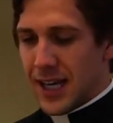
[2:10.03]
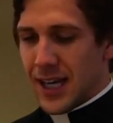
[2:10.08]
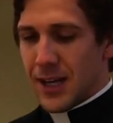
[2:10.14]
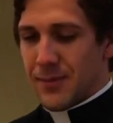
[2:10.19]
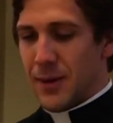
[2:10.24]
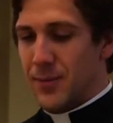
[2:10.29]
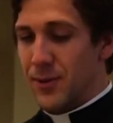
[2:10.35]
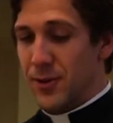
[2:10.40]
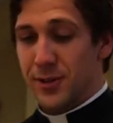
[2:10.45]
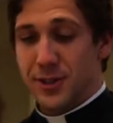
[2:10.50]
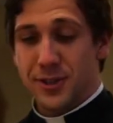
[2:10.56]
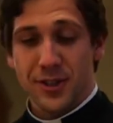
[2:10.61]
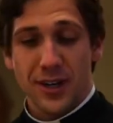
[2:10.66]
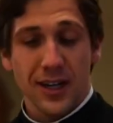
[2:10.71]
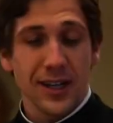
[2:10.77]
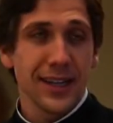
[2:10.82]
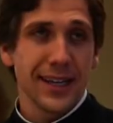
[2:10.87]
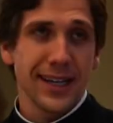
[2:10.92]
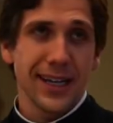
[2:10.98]
People who are
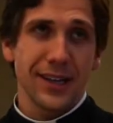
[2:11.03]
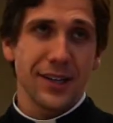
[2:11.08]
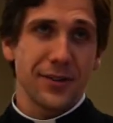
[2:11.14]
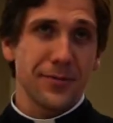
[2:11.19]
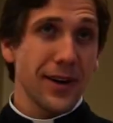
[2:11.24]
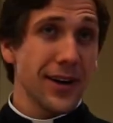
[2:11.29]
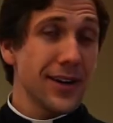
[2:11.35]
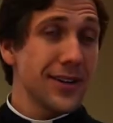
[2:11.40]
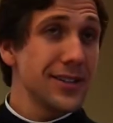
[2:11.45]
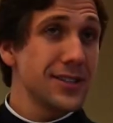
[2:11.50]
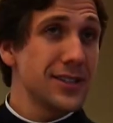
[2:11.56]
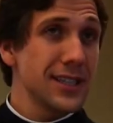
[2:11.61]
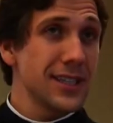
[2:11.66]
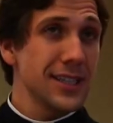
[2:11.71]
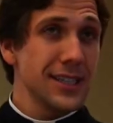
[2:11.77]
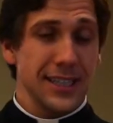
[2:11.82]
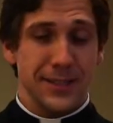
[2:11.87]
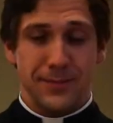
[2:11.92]
struggling in their marriages,